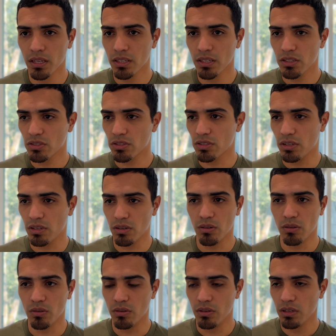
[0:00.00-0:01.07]

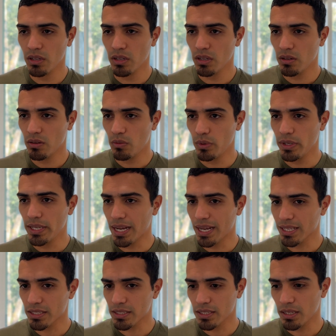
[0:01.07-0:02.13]
So we
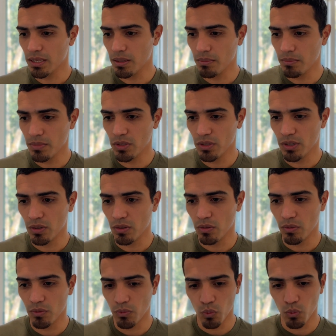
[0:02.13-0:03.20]
ask them,
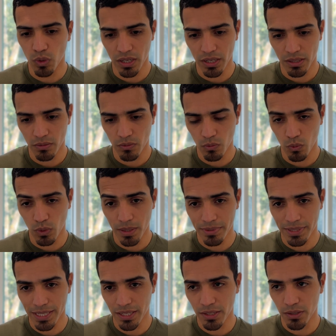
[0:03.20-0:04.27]
what
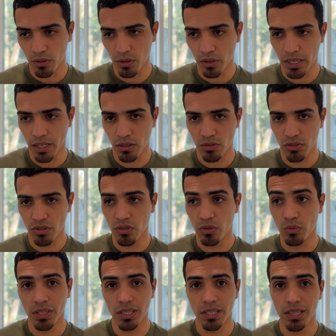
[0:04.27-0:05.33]
website URLs do you
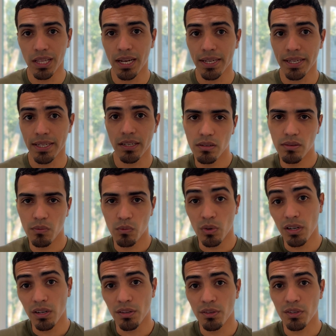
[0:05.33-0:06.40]
really like?
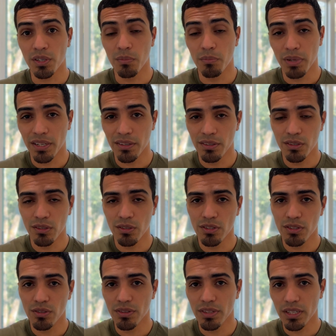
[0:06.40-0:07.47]
What other competitors
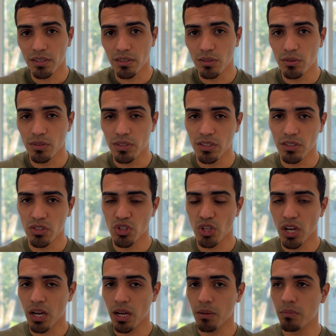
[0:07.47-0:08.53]
do you think are doing a good
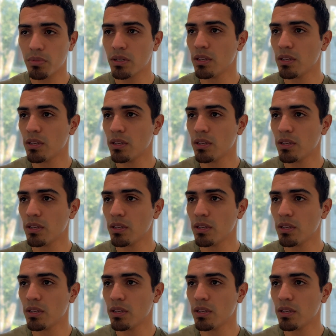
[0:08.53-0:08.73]
job?